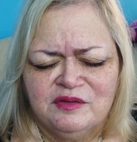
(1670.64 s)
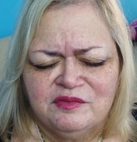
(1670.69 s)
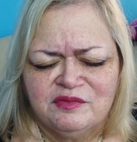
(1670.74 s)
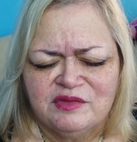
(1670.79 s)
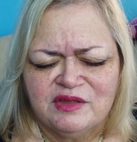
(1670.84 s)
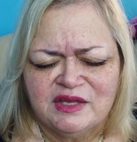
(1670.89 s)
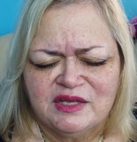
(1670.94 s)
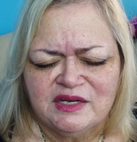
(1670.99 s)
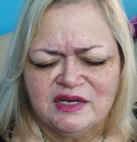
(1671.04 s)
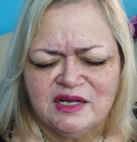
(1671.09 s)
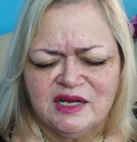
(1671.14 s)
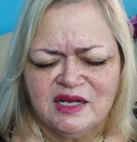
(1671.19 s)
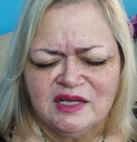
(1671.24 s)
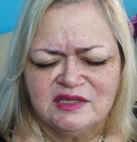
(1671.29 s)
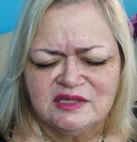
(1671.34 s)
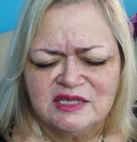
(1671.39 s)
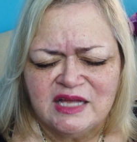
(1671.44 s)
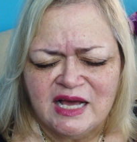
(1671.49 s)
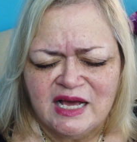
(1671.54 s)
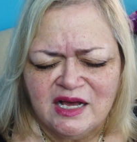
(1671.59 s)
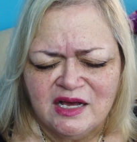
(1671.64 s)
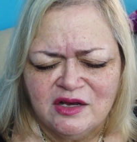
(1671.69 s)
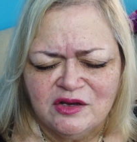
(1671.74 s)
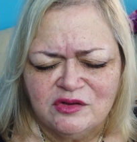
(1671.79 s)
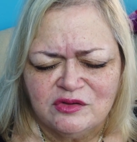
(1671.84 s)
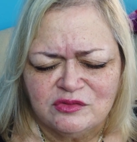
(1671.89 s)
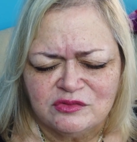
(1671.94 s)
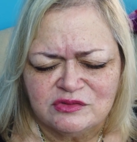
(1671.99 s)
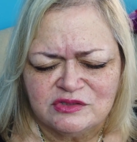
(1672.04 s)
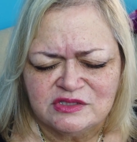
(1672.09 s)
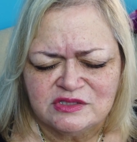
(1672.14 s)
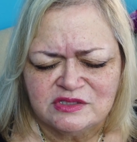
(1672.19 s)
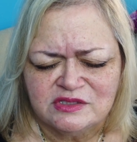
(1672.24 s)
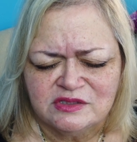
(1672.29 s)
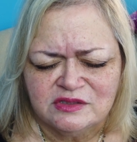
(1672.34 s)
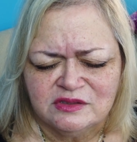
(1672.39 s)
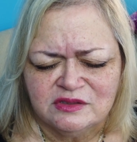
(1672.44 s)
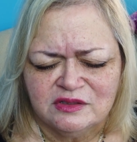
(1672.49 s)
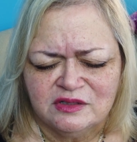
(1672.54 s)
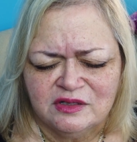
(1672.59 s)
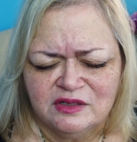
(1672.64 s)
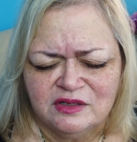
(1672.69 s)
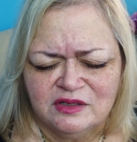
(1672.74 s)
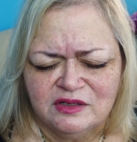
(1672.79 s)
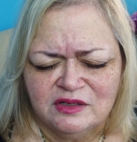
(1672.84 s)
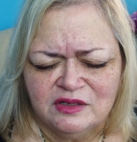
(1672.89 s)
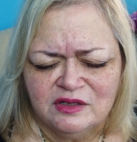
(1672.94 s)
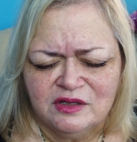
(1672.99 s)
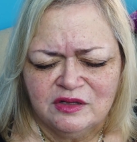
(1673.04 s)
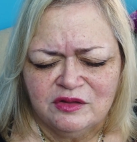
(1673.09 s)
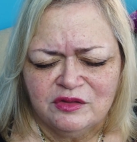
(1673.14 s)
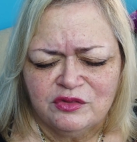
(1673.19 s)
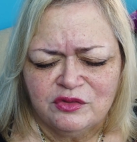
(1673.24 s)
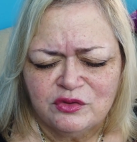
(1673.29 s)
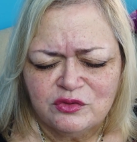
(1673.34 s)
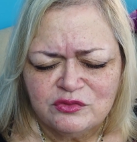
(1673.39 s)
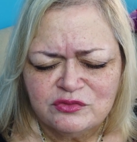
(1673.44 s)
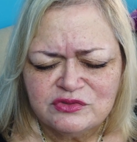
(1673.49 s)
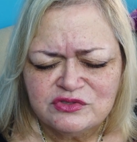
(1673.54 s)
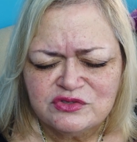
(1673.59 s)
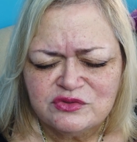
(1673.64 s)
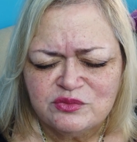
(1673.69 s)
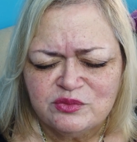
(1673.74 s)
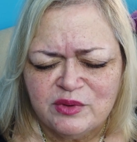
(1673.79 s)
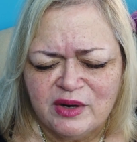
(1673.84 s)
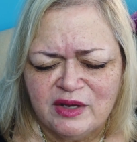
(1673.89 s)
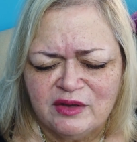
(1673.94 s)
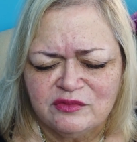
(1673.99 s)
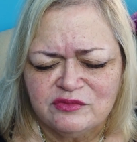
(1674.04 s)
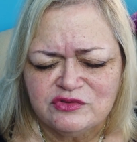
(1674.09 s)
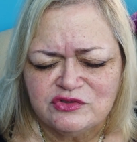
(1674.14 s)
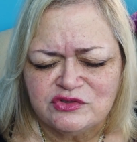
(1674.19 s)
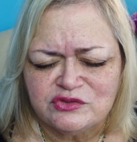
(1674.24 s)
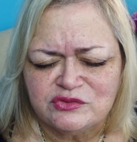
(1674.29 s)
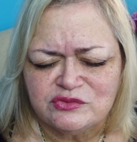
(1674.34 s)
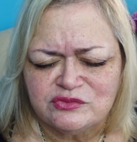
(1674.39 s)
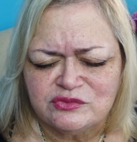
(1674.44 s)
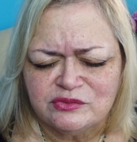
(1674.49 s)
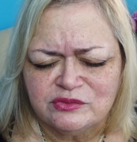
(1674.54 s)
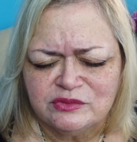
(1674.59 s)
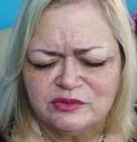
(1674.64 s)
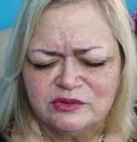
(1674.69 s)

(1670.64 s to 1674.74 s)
that allows those around you